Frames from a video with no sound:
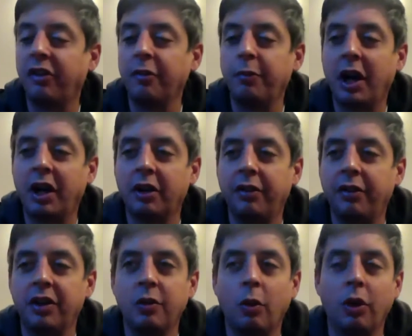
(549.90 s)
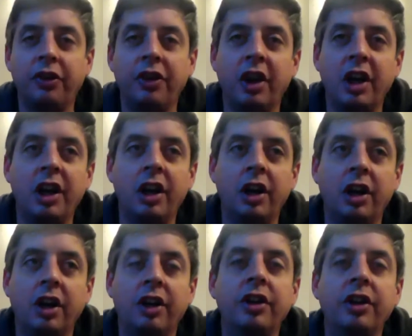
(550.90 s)
back and thinking, what did I
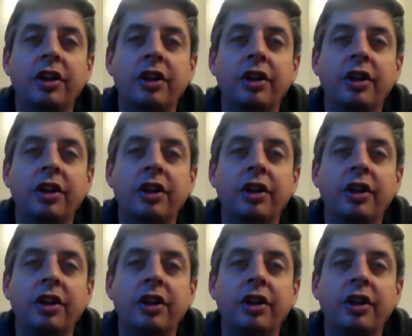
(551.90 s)
learn?